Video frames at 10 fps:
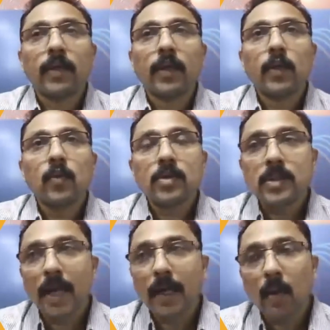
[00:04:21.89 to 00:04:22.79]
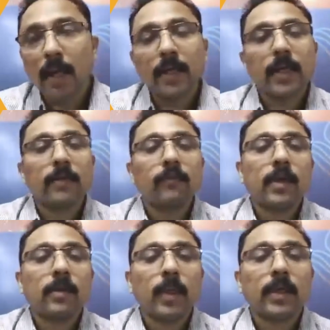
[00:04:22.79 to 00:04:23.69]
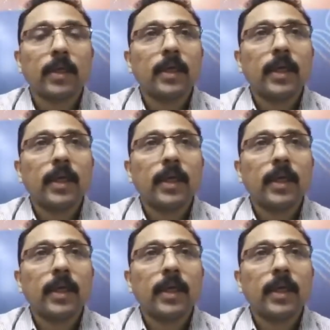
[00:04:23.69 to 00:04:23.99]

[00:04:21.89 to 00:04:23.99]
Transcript: reduce shadow IT environment,